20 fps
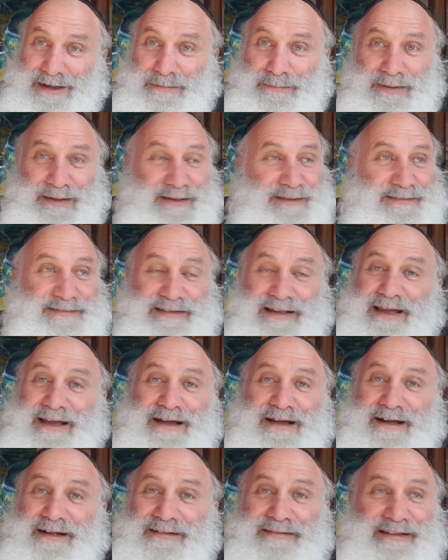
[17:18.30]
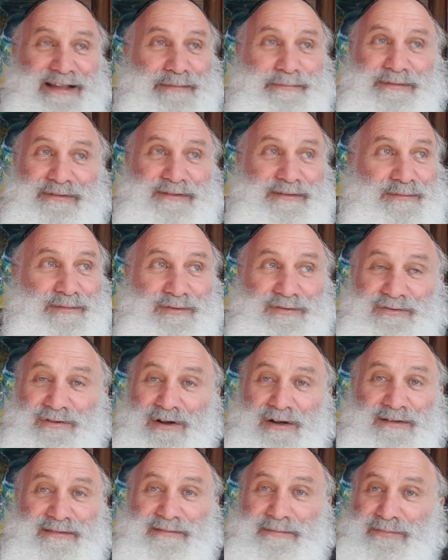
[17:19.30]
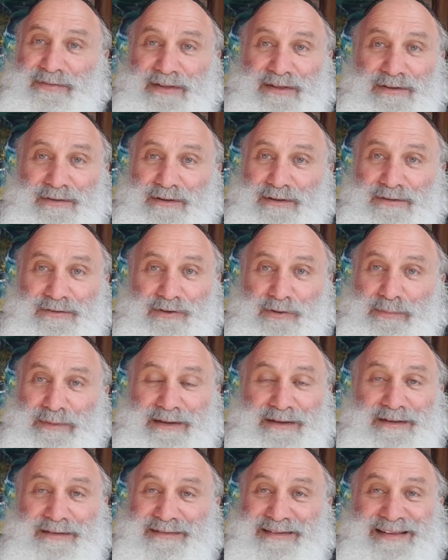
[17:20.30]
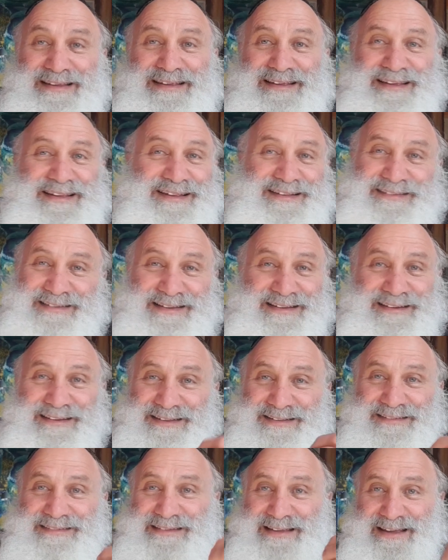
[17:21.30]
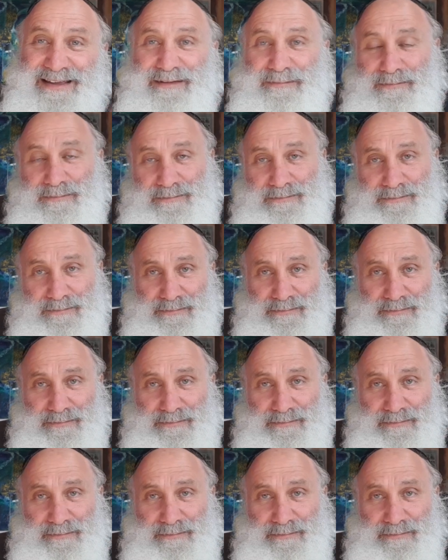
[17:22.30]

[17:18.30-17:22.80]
Because saying God's name is the most awesome thing you can do because he is in his name.